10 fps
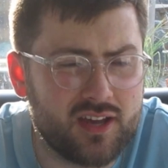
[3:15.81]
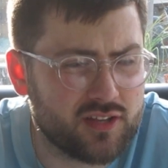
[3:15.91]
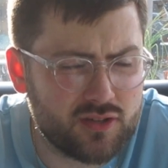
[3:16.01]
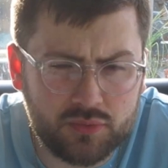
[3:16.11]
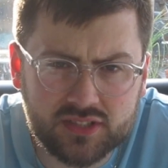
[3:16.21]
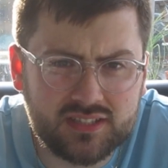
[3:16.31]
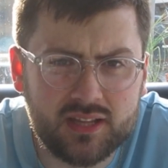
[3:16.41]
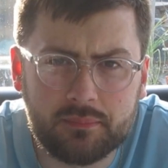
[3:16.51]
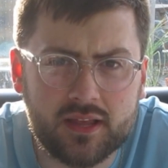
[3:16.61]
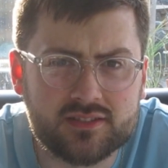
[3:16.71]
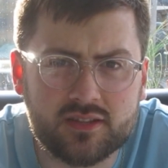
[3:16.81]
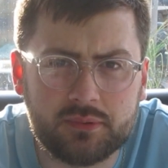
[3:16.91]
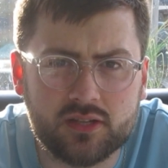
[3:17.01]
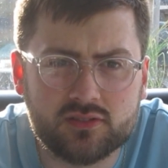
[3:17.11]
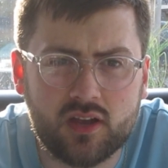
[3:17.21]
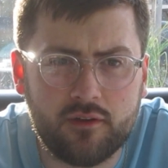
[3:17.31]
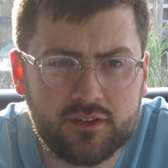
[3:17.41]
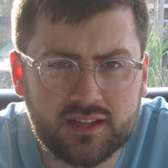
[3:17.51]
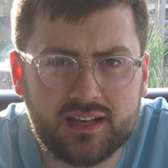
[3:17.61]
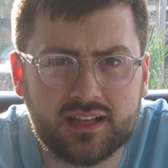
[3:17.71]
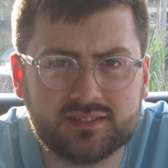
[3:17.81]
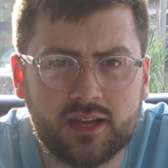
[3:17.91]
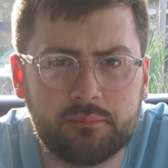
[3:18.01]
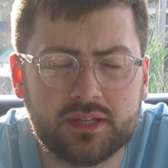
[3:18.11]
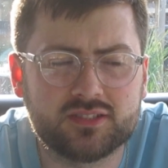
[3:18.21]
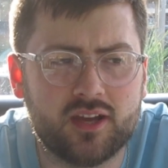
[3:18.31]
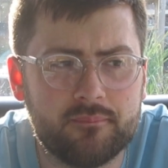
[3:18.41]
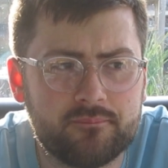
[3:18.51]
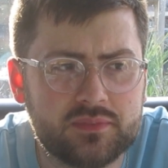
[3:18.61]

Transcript: And I don't want to see them players on the pitch. I think they let us down big time.